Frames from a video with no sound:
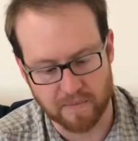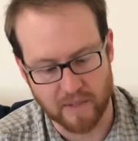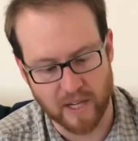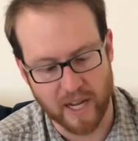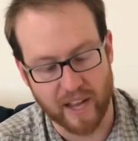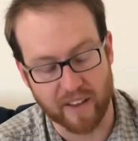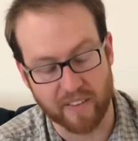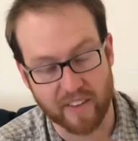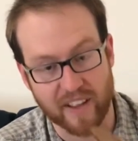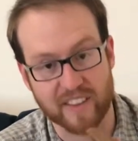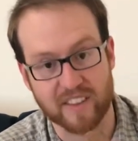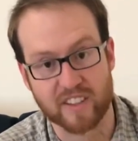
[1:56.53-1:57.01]

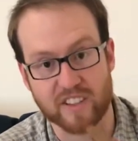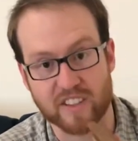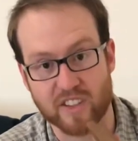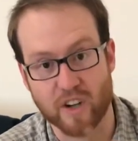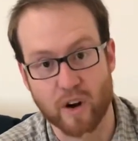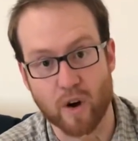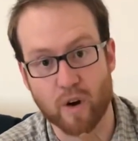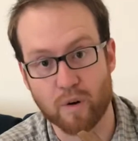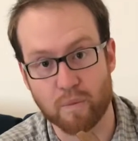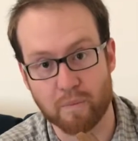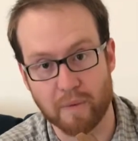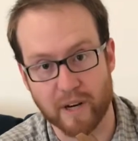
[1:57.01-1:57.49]
I let the
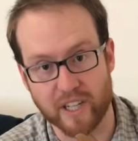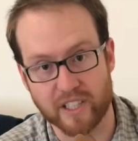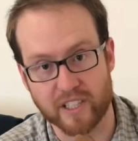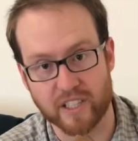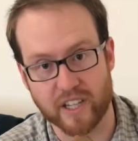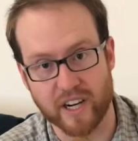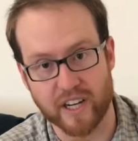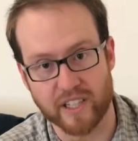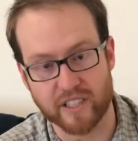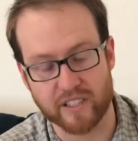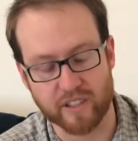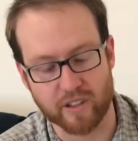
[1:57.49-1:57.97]
totem air
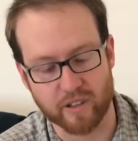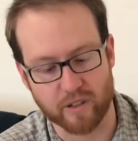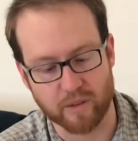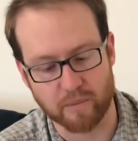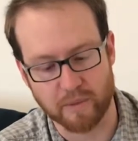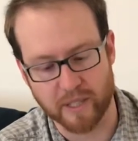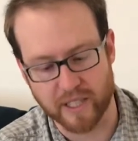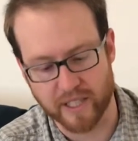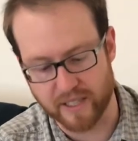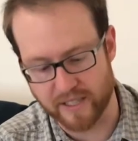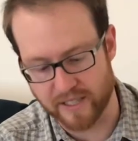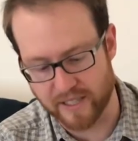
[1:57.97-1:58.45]
dry too
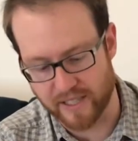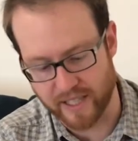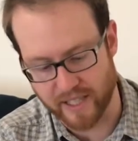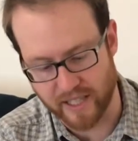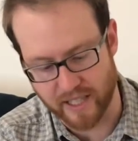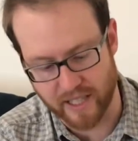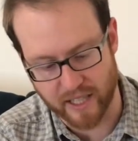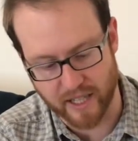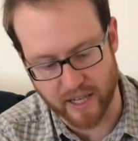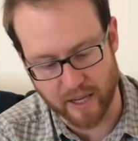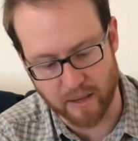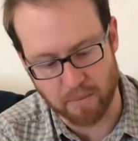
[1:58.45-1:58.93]
because it
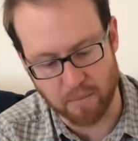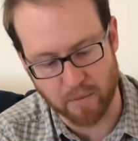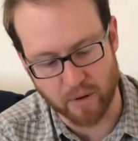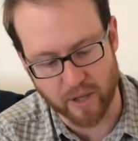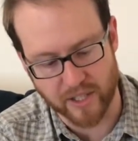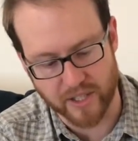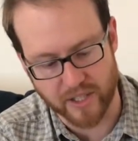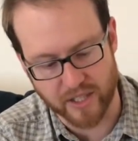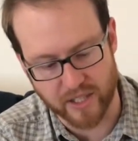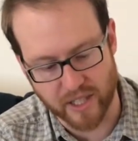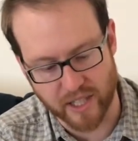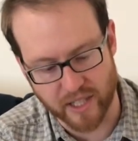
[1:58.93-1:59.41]
can get
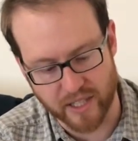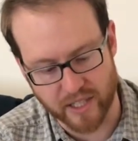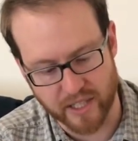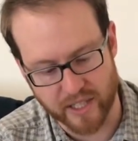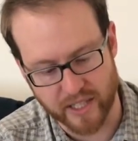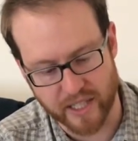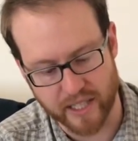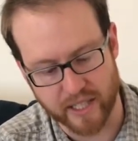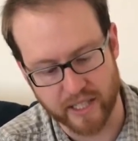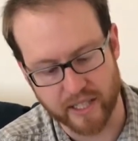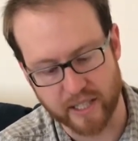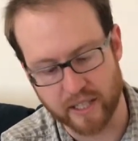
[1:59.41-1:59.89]
moisture under
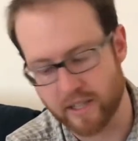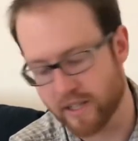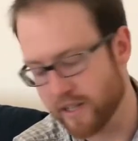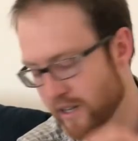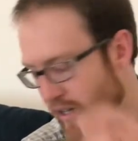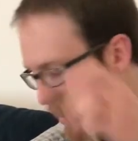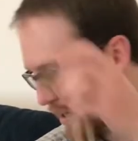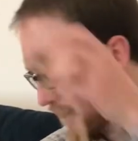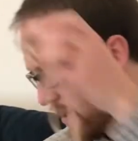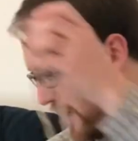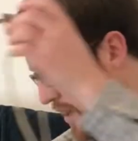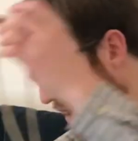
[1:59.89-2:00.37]
here.
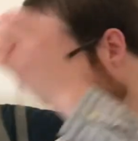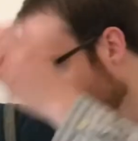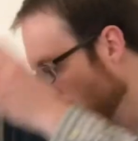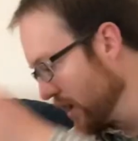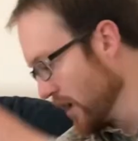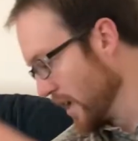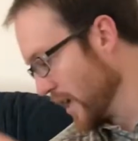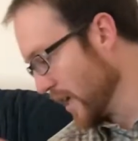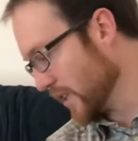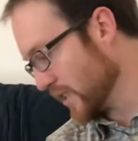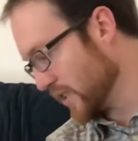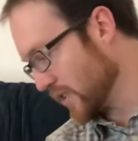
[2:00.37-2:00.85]

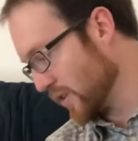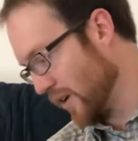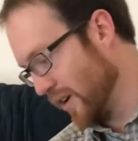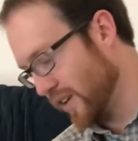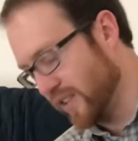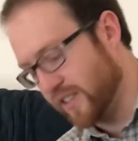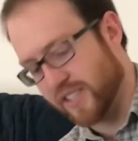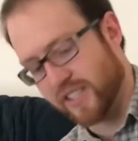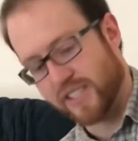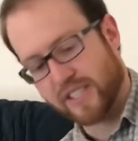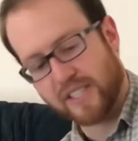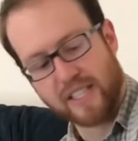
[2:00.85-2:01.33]
And so
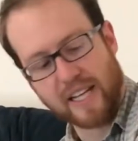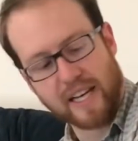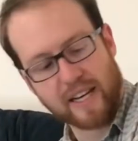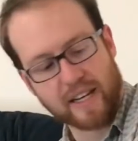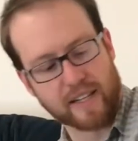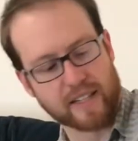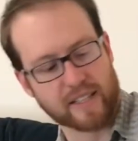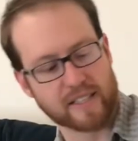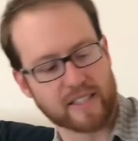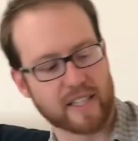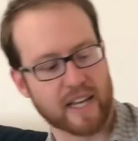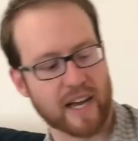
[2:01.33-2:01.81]
I'll just set
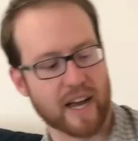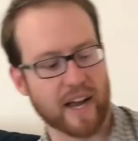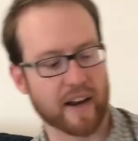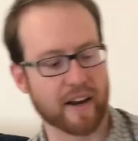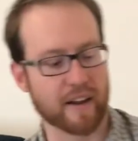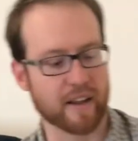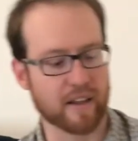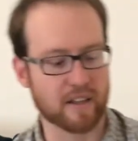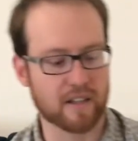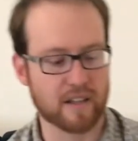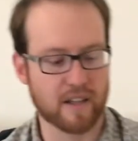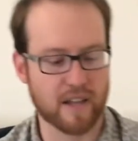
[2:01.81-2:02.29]
it
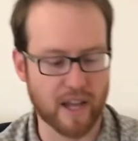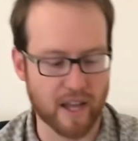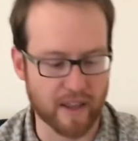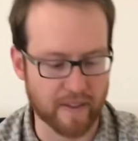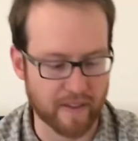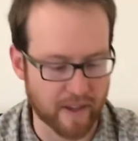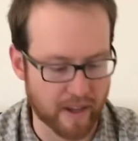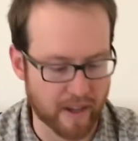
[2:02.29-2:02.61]
aside, and